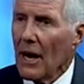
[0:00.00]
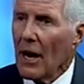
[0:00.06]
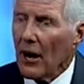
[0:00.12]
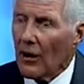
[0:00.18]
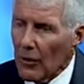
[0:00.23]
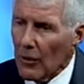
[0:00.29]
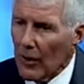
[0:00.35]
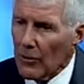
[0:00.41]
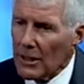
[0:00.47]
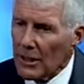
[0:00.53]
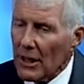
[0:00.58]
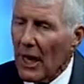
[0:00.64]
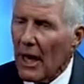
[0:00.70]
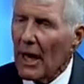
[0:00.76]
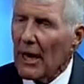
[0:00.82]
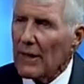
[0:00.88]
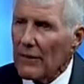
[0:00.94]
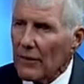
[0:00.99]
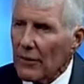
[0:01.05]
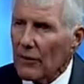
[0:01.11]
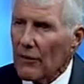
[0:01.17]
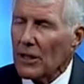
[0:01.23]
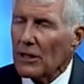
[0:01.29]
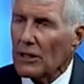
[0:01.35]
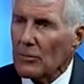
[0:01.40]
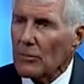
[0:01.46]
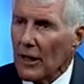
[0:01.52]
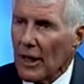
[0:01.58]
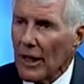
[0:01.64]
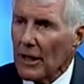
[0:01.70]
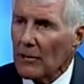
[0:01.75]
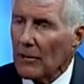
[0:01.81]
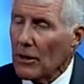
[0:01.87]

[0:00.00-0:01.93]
Are we tired of the direction we're headed?